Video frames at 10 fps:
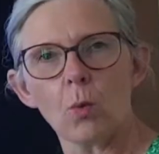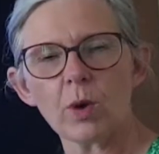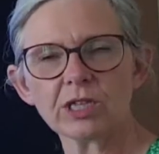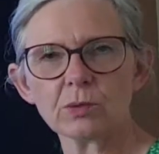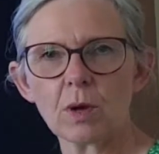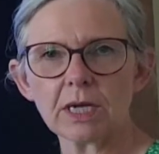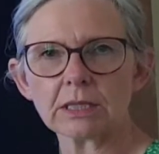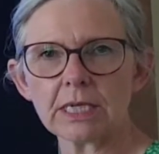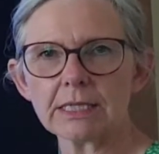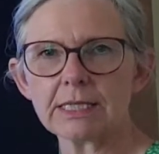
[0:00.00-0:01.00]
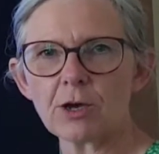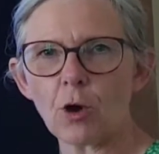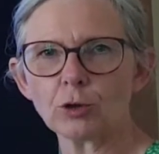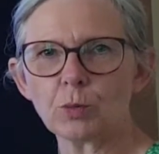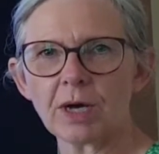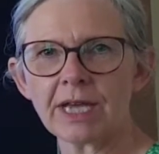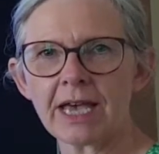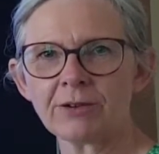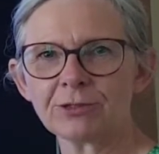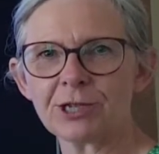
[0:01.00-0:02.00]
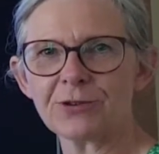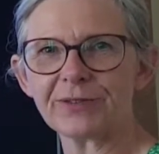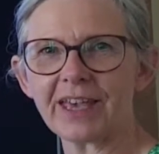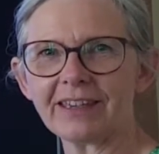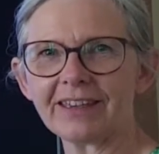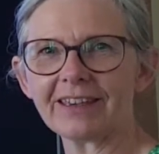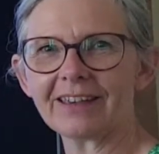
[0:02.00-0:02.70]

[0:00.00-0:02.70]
Which one is the odd one out, do you think?